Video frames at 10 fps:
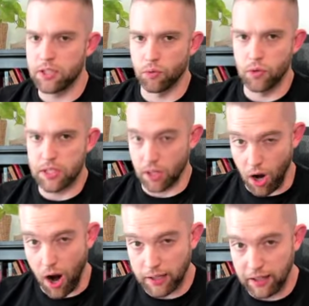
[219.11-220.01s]
the recent
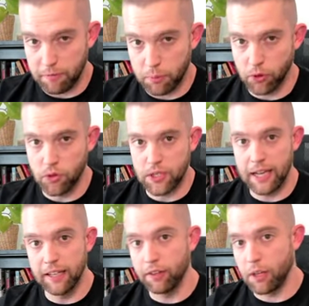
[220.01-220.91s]
content they've produced, and
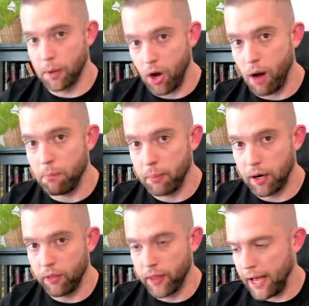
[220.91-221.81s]
giving them a compliment
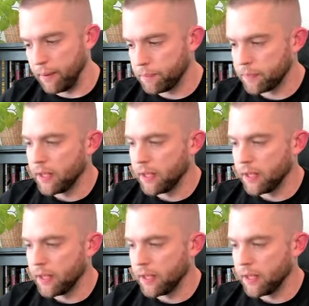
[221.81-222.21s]
on that.